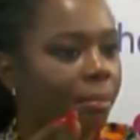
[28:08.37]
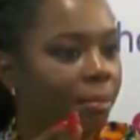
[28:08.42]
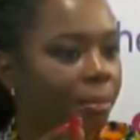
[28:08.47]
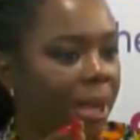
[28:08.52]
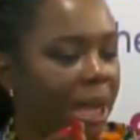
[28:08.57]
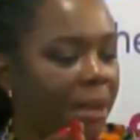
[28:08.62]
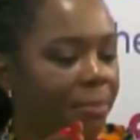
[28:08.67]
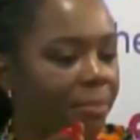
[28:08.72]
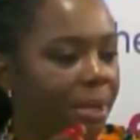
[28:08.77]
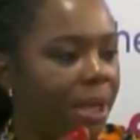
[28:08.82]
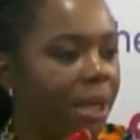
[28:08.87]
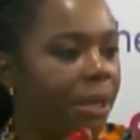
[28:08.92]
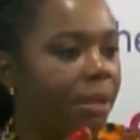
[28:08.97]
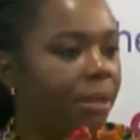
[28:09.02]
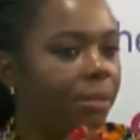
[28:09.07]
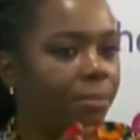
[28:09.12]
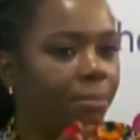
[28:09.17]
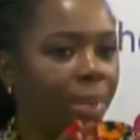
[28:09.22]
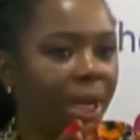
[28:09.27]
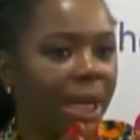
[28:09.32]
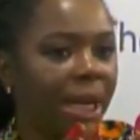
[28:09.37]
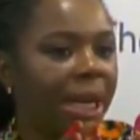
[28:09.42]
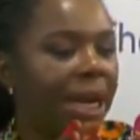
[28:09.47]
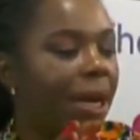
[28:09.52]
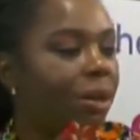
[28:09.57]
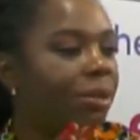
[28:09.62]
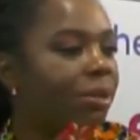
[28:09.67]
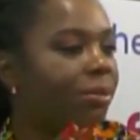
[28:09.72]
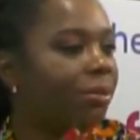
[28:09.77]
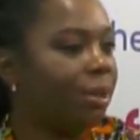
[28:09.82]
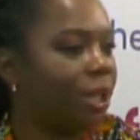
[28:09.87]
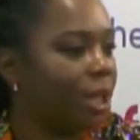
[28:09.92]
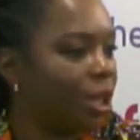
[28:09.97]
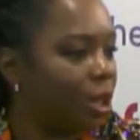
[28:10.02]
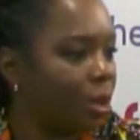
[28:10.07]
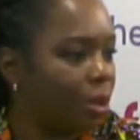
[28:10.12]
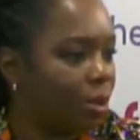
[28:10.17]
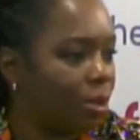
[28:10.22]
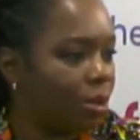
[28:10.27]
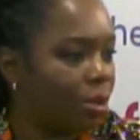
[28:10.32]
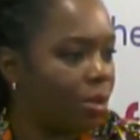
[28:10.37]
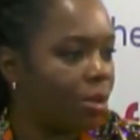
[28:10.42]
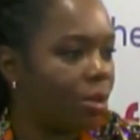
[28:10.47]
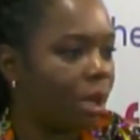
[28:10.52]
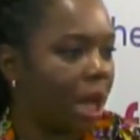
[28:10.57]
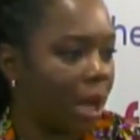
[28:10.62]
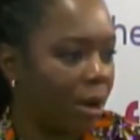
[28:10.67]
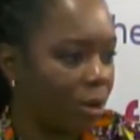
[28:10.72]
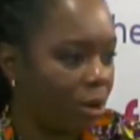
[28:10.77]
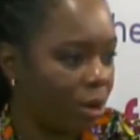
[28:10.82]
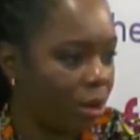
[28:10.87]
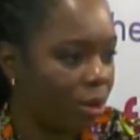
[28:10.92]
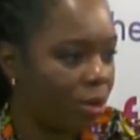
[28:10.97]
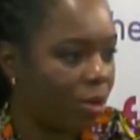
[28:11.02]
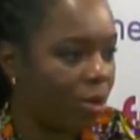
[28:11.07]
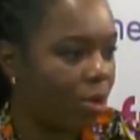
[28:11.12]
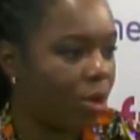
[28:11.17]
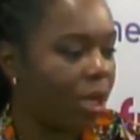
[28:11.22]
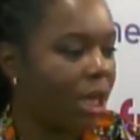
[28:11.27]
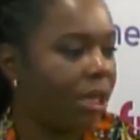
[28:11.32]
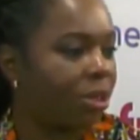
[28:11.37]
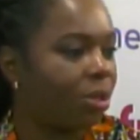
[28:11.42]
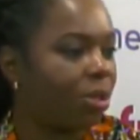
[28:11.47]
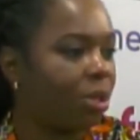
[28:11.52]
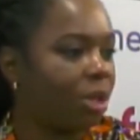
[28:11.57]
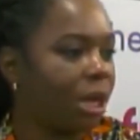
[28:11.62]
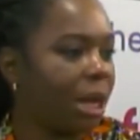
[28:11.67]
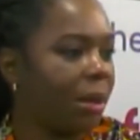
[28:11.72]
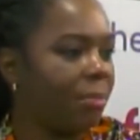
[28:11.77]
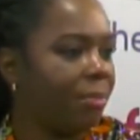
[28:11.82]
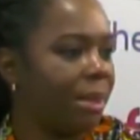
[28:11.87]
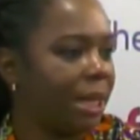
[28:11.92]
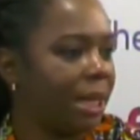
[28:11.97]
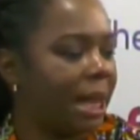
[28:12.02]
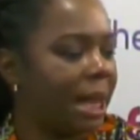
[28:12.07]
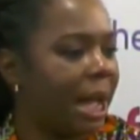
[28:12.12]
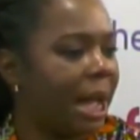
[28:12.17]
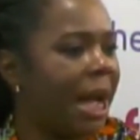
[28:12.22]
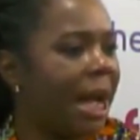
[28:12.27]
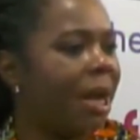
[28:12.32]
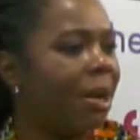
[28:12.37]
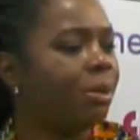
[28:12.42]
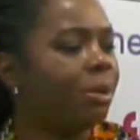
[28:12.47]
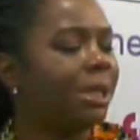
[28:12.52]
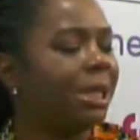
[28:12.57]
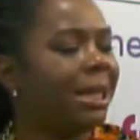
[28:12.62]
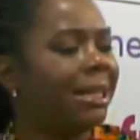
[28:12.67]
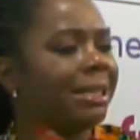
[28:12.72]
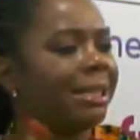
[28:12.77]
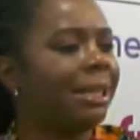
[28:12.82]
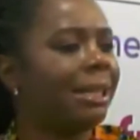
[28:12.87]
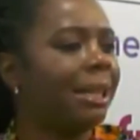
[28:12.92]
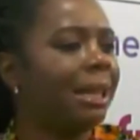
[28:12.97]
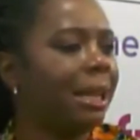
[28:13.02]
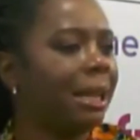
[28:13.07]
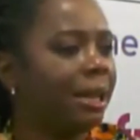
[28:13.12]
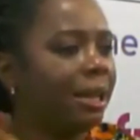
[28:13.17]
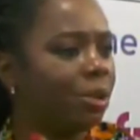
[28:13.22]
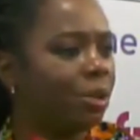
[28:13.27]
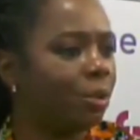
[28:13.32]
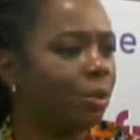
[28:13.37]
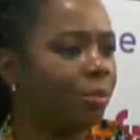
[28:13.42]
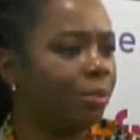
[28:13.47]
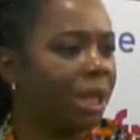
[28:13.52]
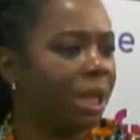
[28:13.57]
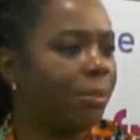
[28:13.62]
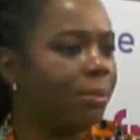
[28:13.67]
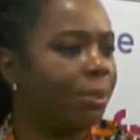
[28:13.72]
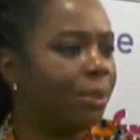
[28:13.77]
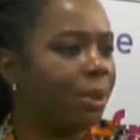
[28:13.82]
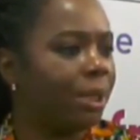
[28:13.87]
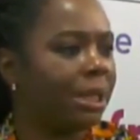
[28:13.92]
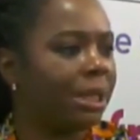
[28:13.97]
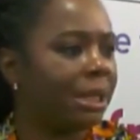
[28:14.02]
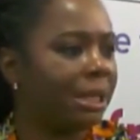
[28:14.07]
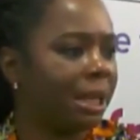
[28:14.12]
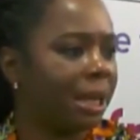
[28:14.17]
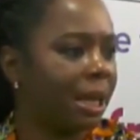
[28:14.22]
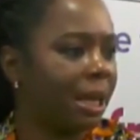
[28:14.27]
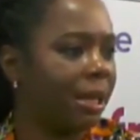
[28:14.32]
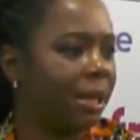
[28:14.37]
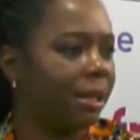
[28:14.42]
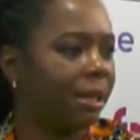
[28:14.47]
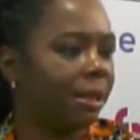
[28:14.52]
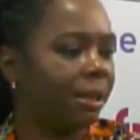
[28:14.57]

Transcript: Maybe bring out videos according to you na social media, how that link to being political.